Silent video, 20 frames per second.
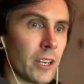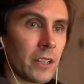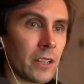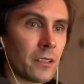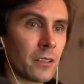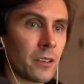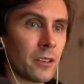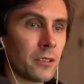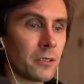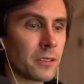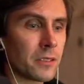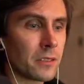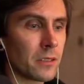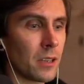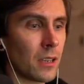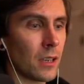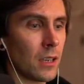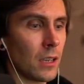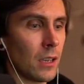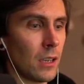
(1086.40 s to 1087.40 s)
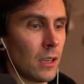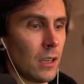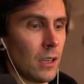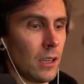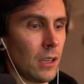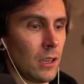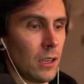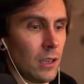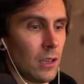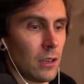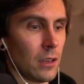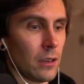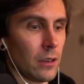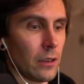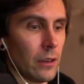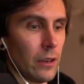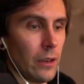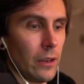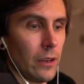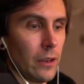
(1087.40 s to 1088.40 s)
those.
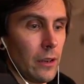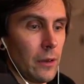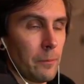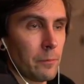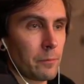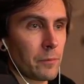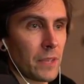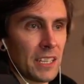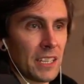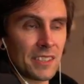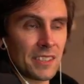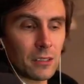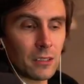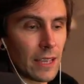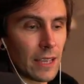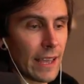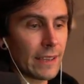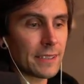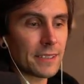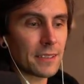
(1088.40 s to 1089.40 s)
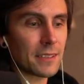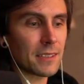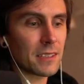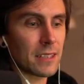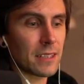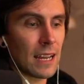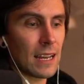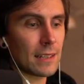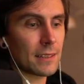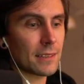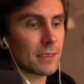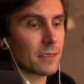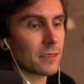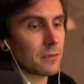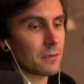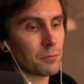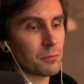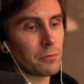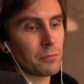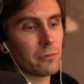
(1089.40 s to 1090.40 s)
It still has its dots.
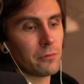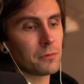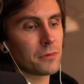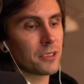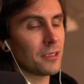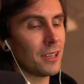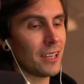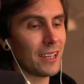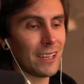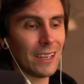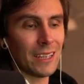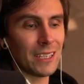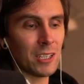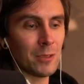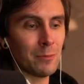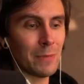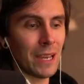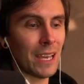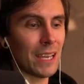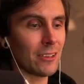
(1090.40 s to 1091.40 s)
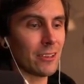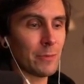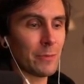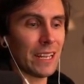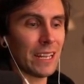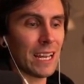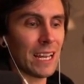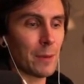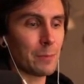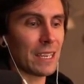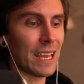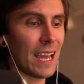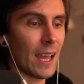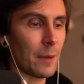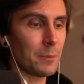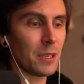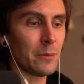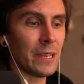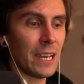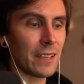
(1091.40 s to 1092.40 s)
You may or may not be
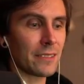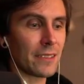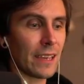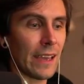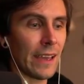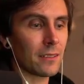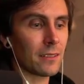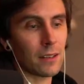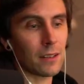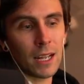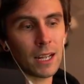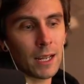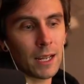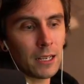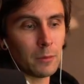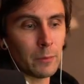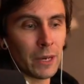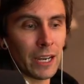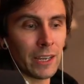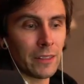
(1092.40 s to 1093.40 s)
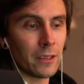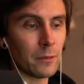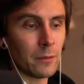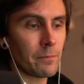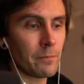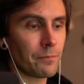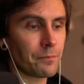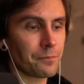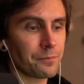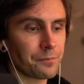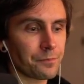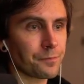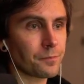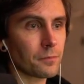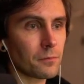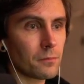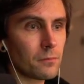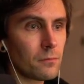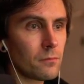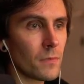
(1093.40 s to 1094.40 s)
happy about that. I don't mind them.
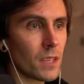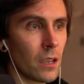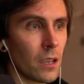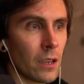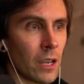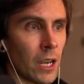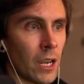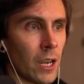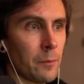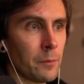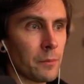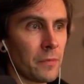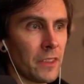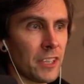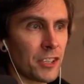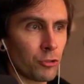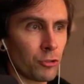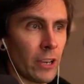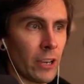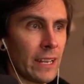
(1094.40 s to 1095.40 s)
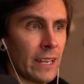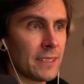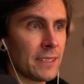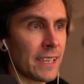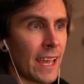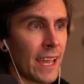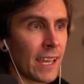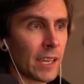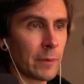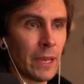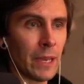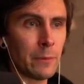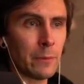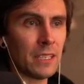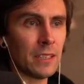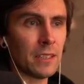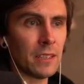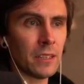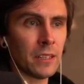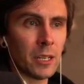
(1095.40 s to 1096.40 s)
This red attack may
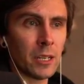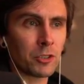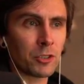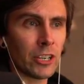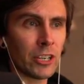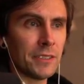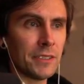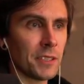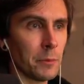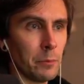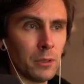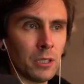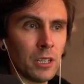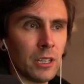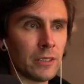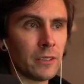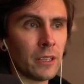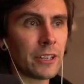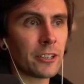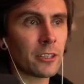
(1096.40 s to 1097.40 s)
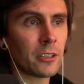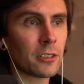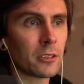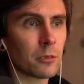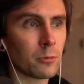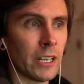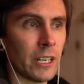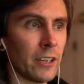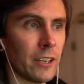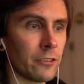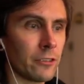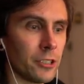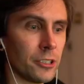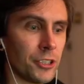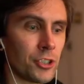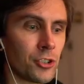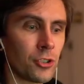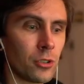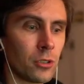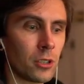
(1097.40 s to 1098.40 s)
be an upgrade to Bloodletter. We're not really
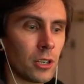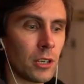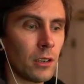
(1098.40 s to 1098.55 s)
sure.